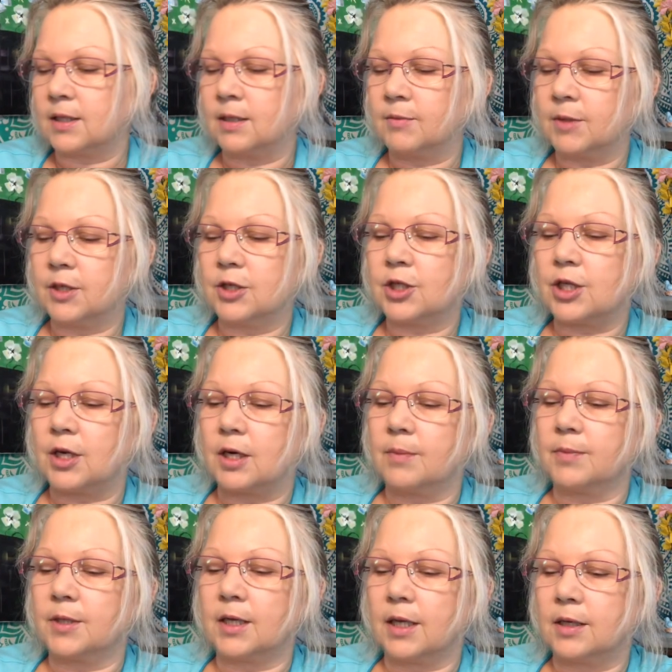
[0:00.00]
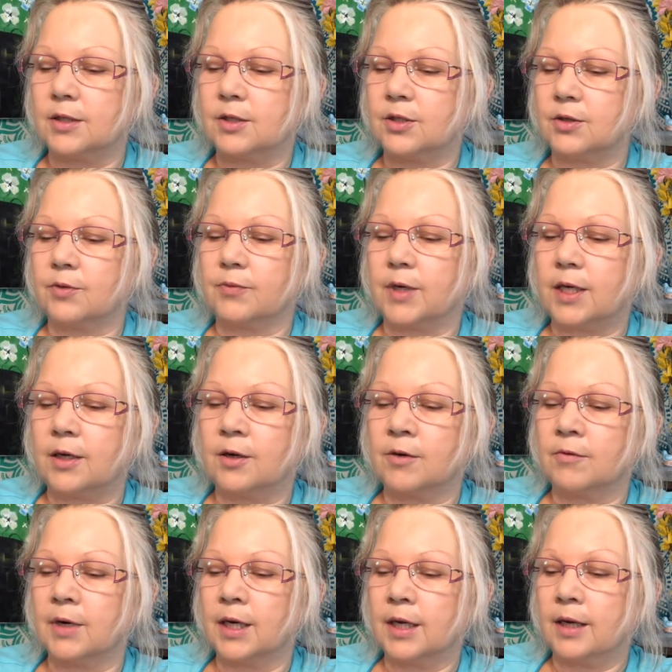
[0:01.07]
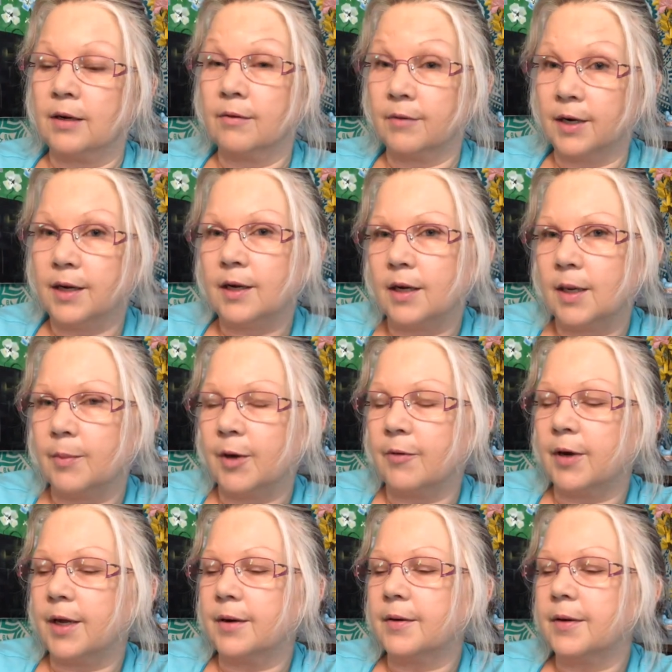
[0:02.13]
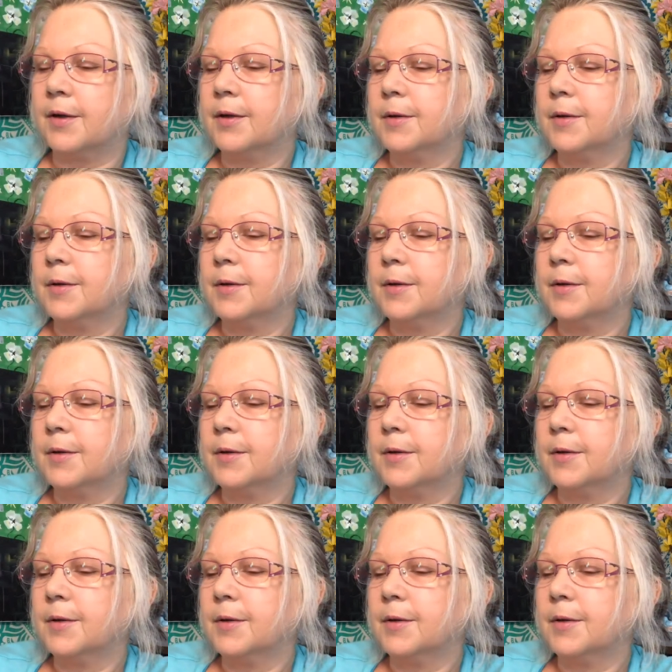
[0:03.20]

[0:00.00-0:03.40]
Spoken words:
and I'm going to shut up and get into the reading already. Right? Am I right?